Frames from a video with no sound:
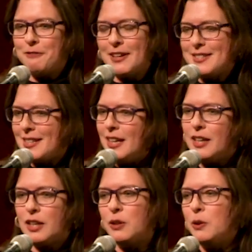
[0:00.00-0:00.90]
fuzzy,
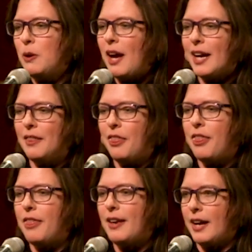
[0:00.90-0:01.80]
cute eyed
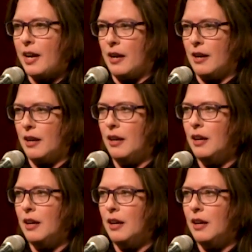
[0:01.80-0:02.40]
thing